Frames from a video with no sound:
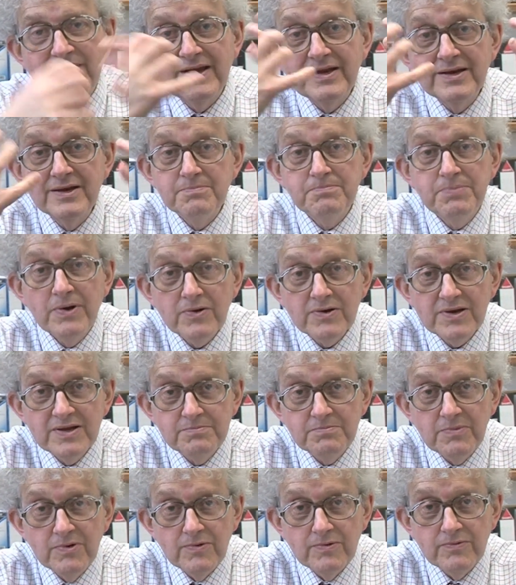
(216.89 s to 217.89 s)
In a
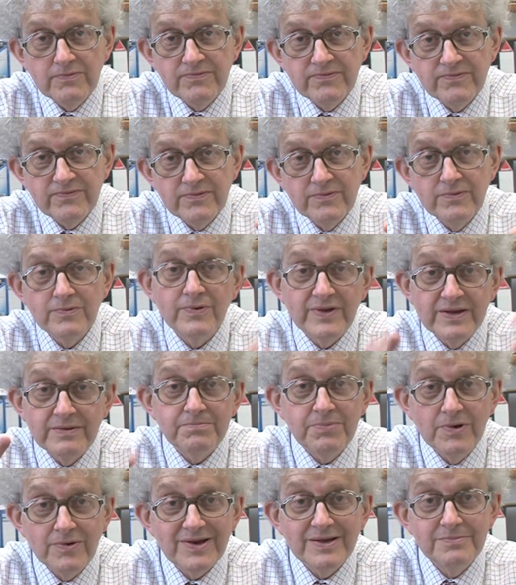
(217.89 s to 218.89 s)
polymorph, or in
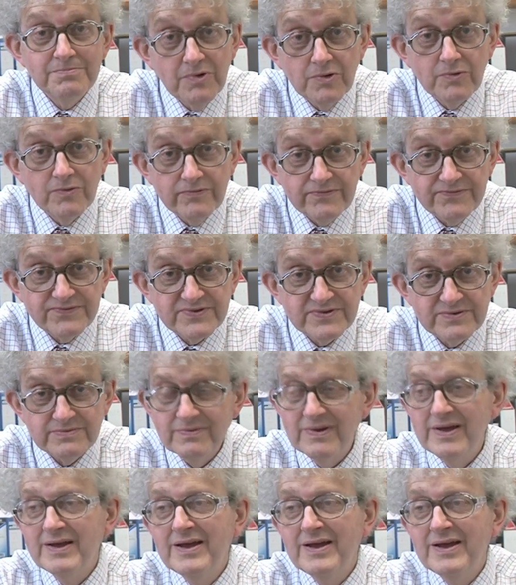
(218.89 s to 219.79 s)
polymorphs,